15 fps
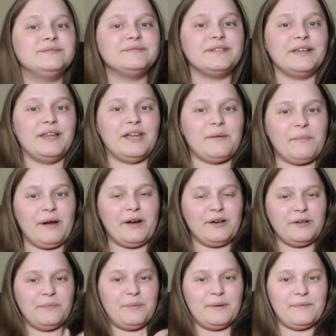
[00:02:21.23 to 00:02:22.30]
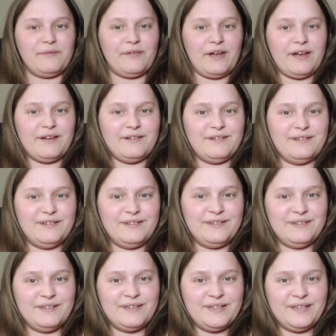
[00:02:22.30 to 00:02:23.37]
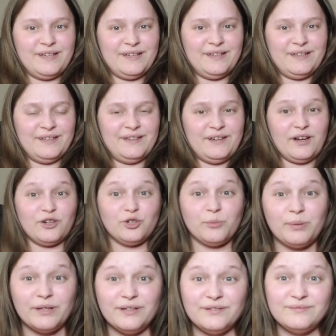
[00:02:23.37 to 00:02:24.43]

You like my underpit fat? Underpit?